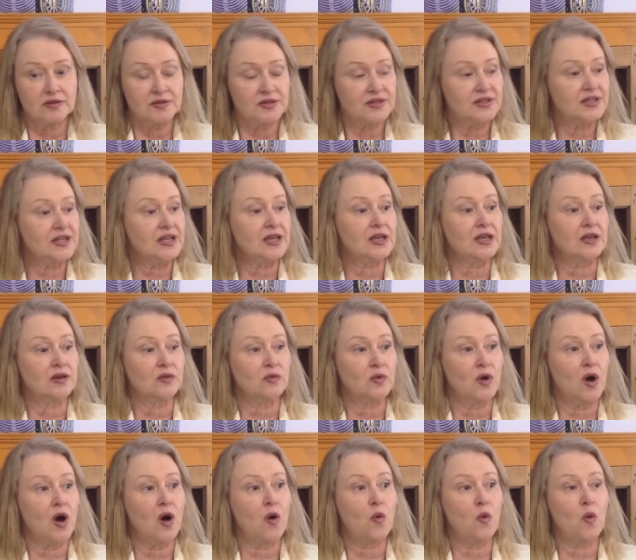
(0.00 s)
see
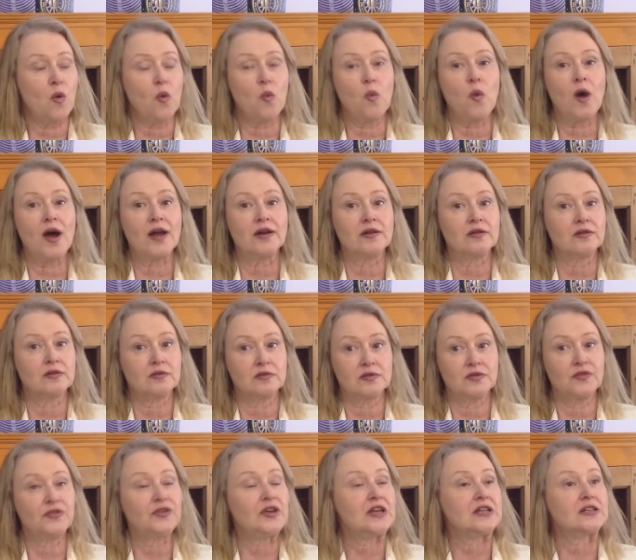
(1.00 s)
what
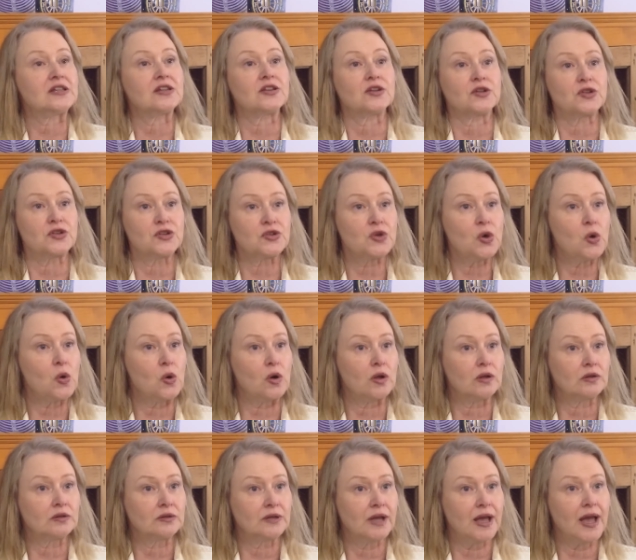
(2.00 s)
feeds their
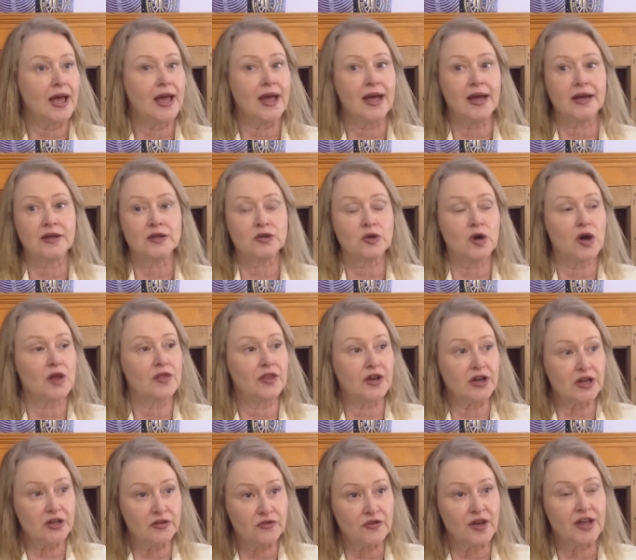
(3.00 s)
soul, and
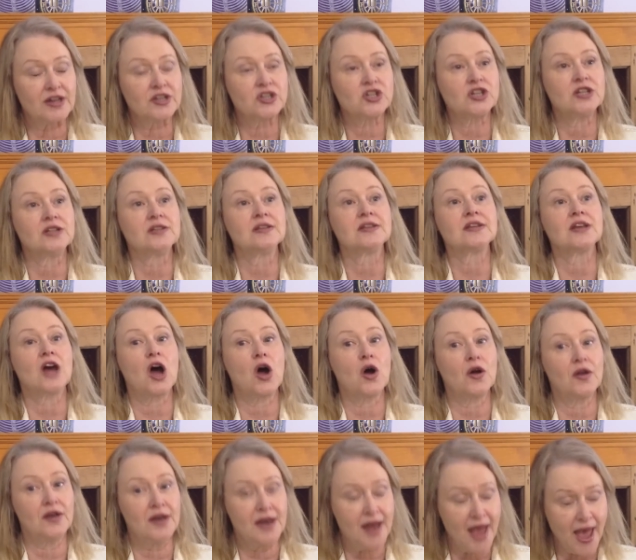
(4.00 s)
the conventions
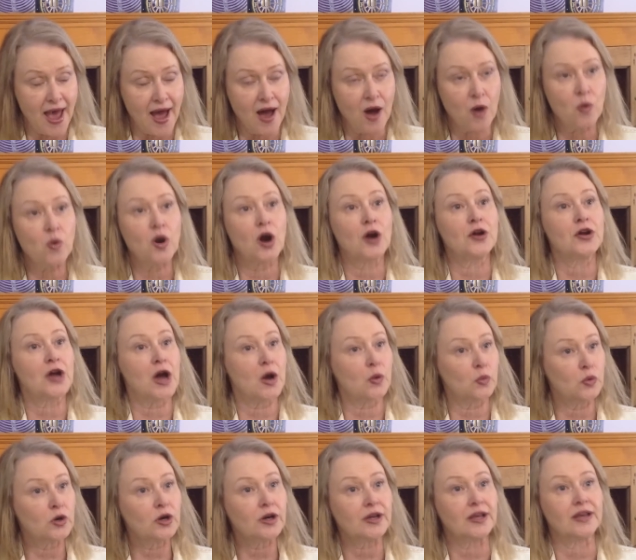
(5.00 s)
now are
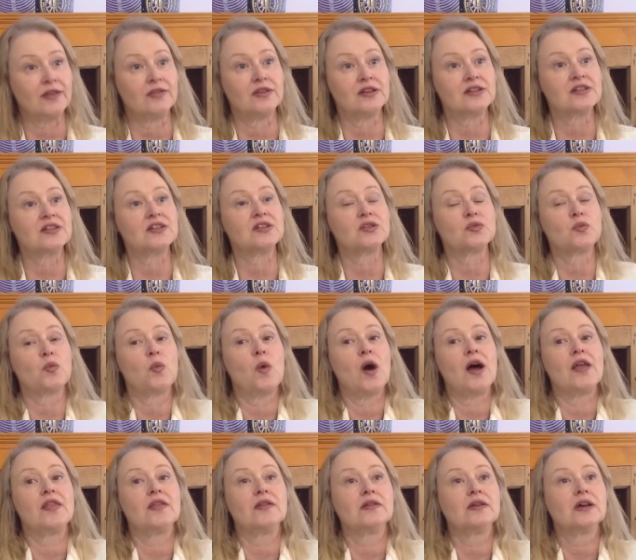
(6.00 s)
not working. This is
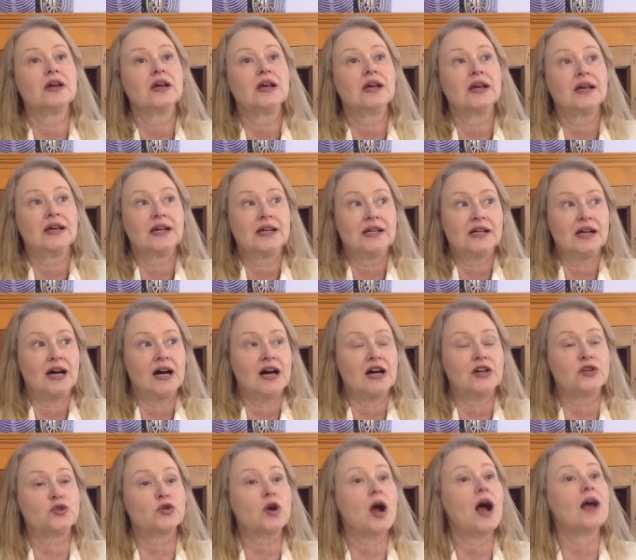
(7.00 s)
what
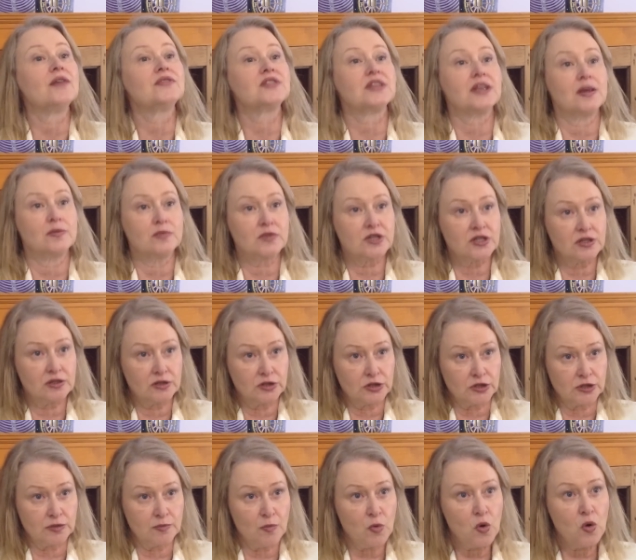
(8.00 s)
drives them to
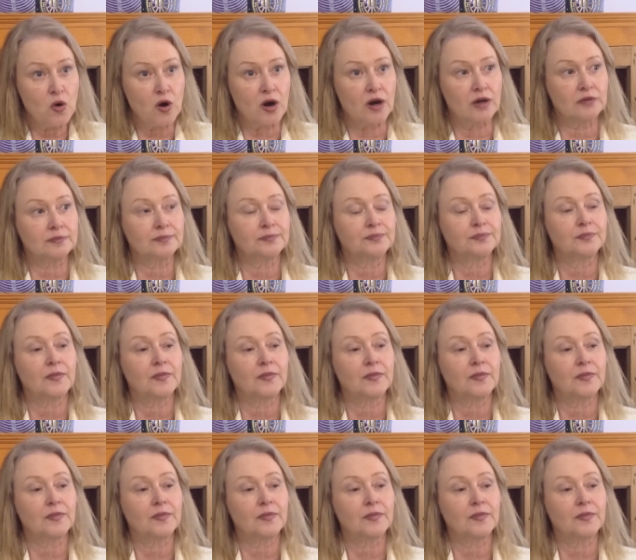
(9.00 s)
learn more.